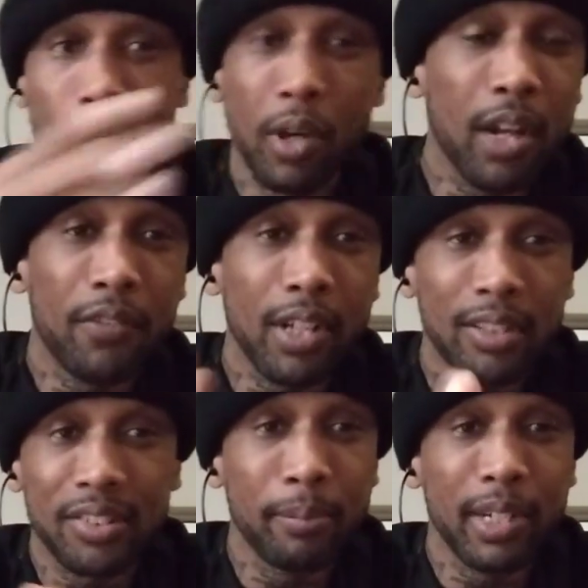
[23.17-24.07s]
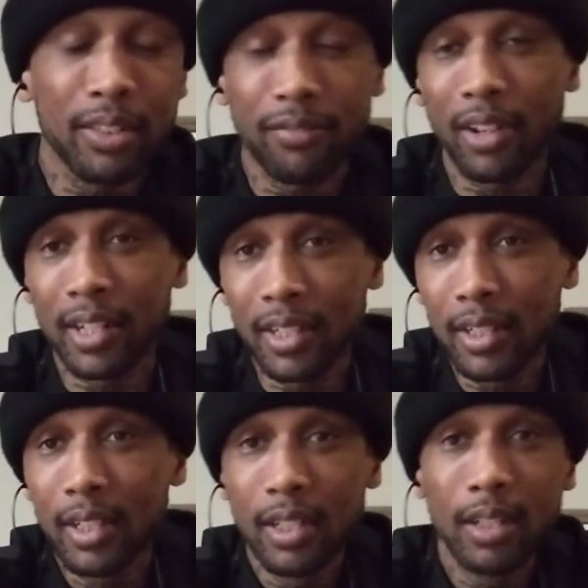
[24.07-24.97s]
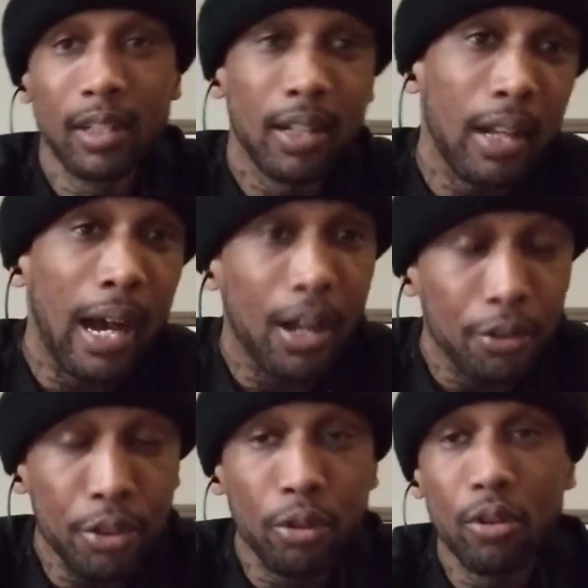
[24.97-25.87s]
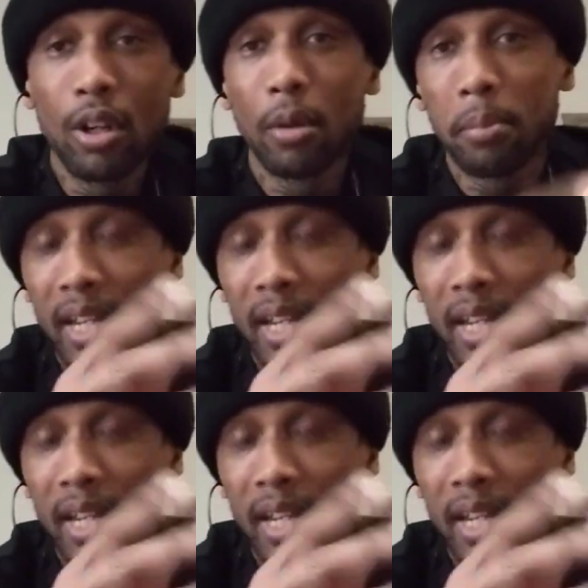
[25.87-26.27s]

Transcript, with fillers: whatever y'all send me that's funny, I'll do.